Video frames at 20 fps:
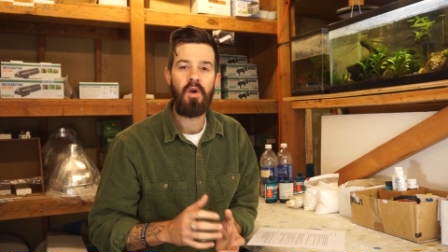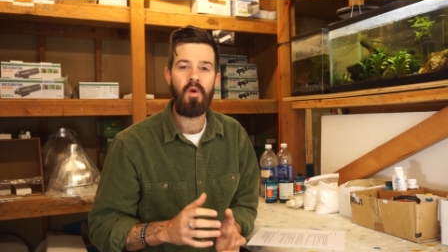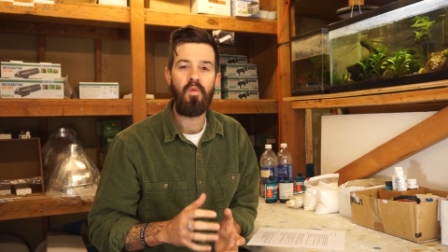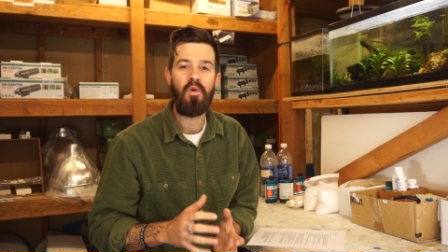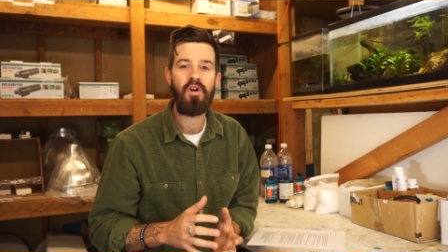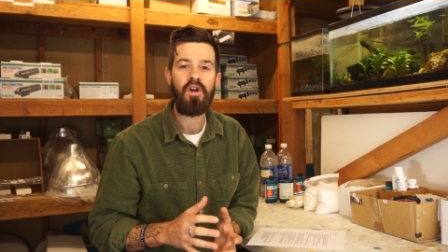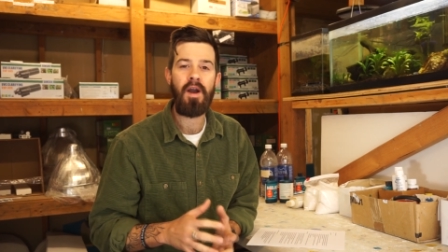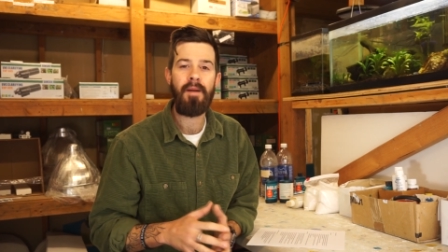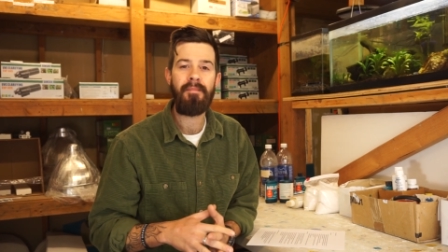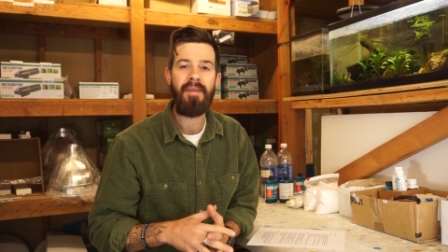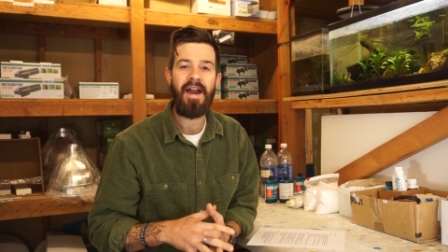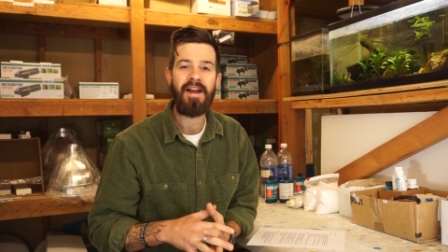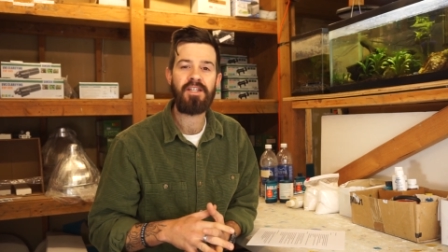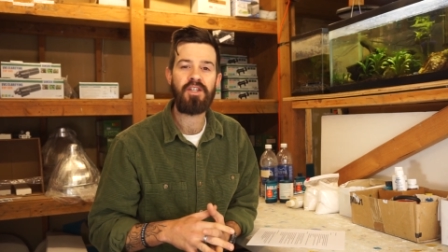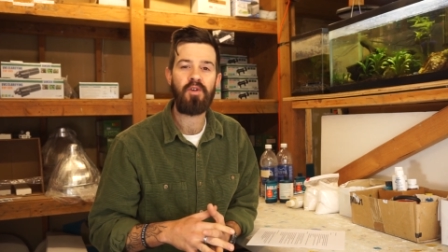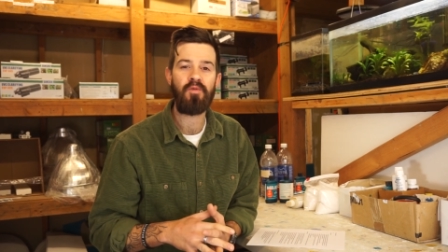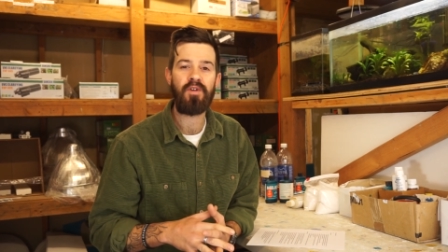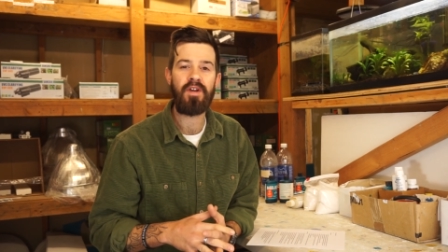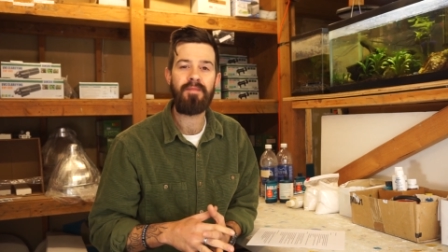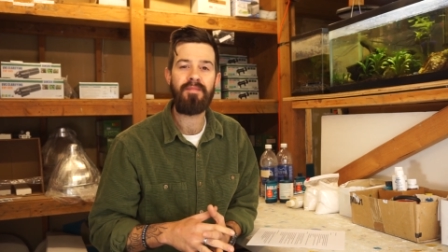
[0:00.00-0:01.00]
We'll come back
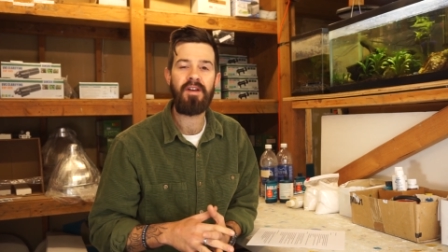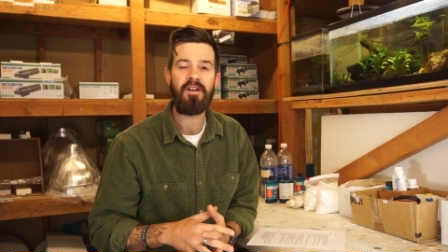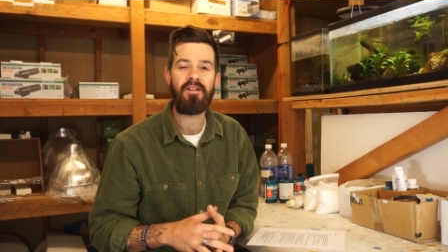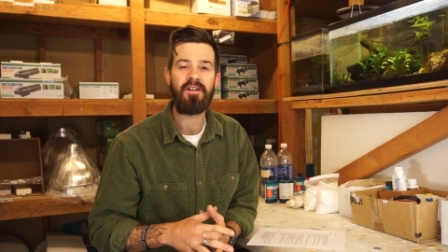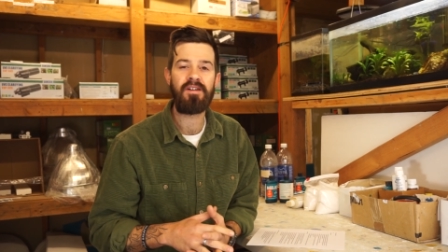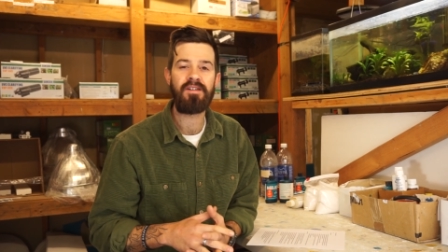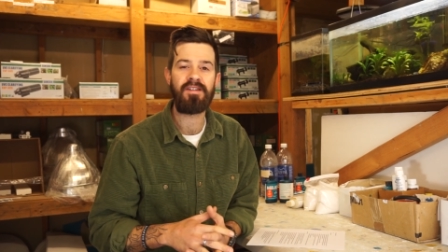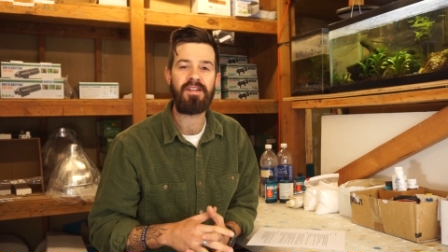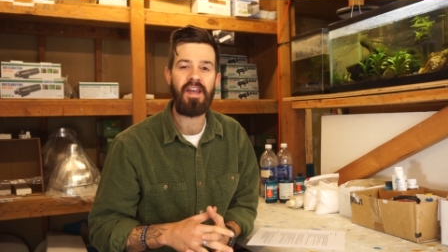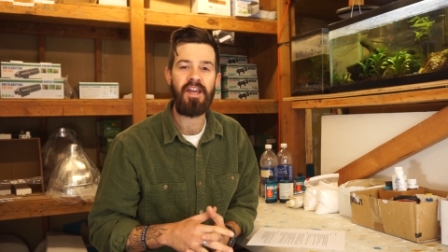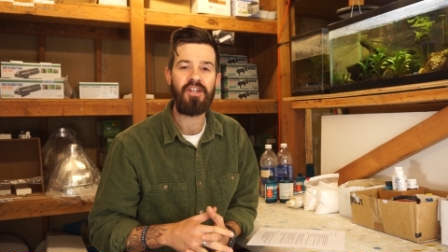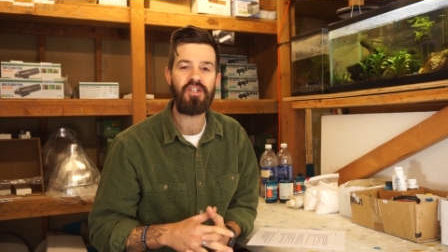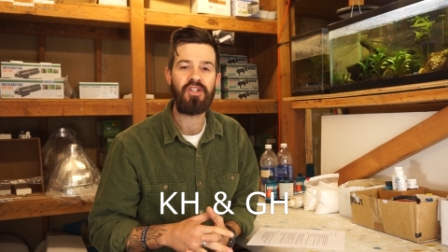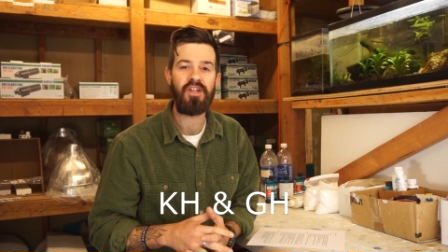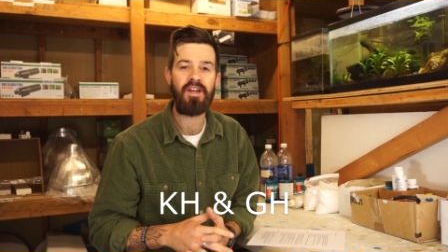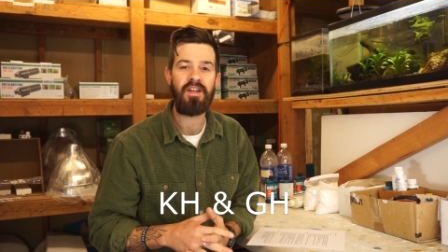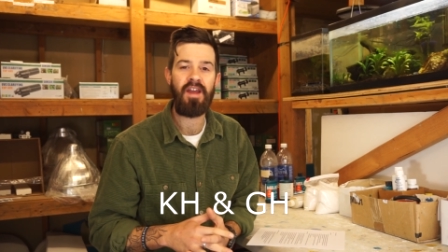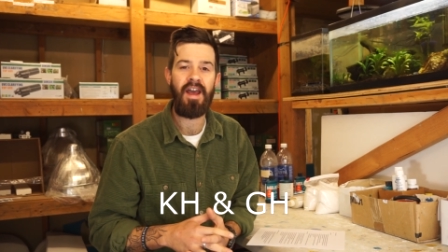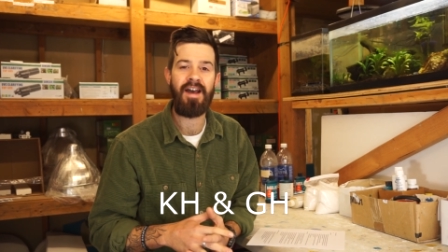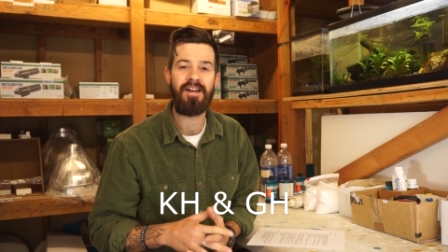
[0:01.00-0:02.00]
to remineralization